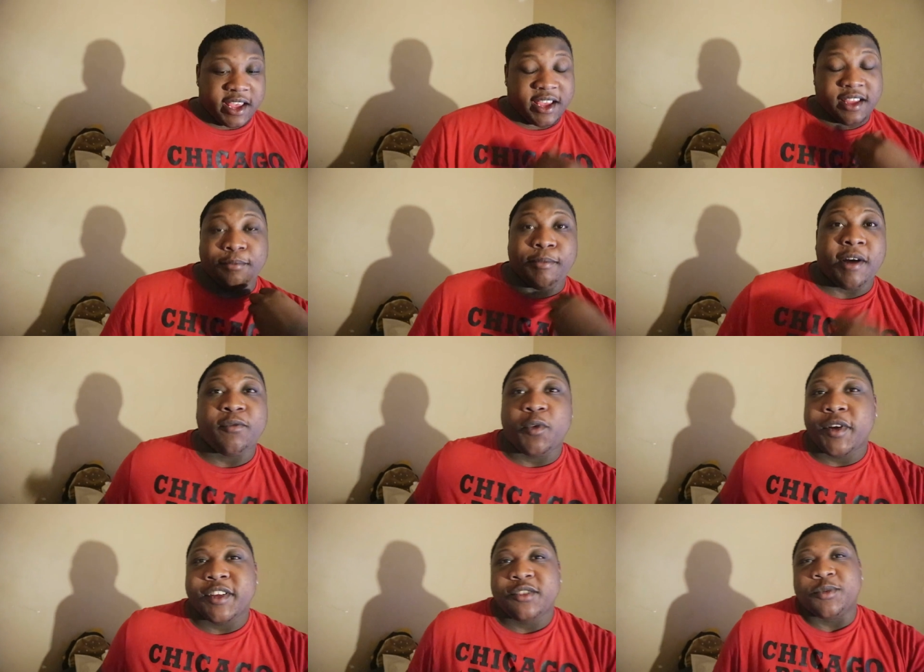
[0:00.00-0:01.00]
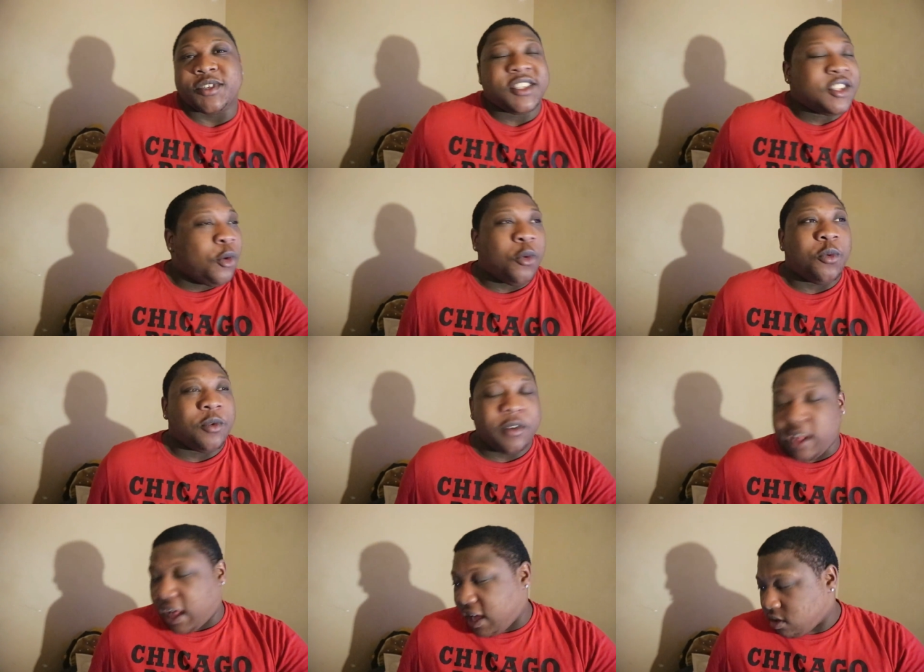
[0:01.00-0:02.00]
and my voice was so
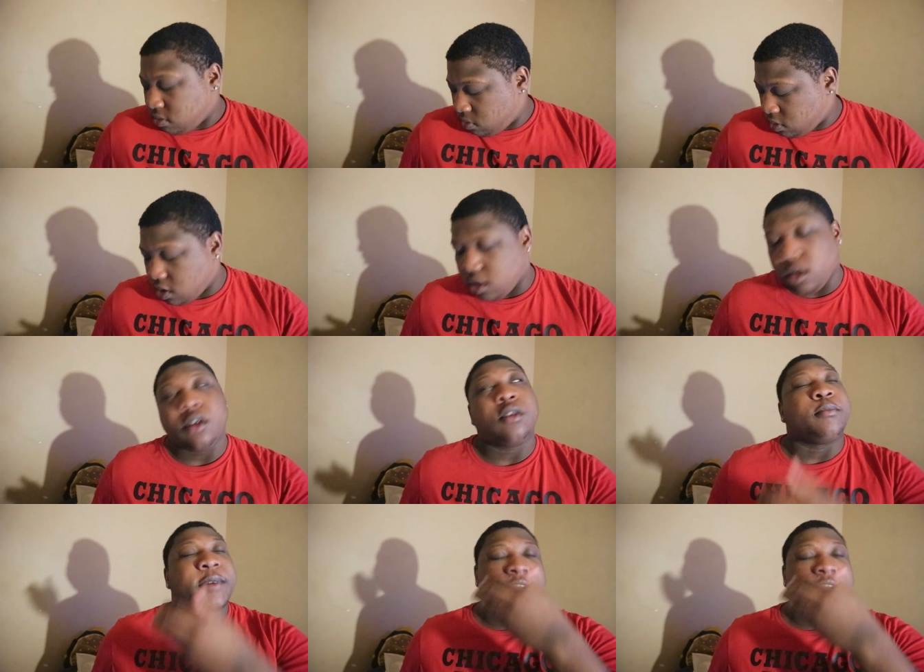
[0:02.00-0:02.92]
Oh my